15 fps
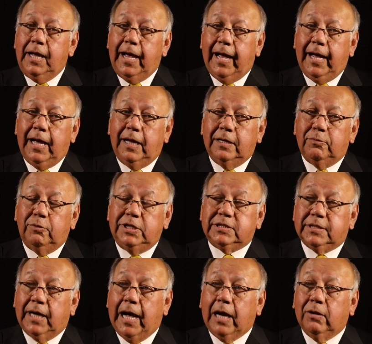and
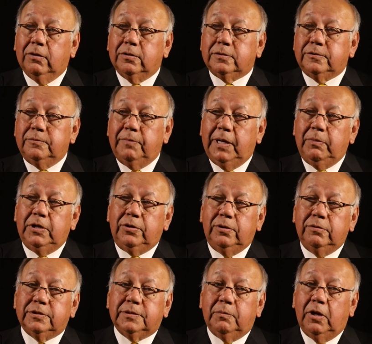recycled to maybe
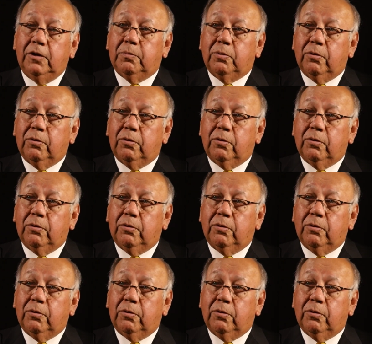do some other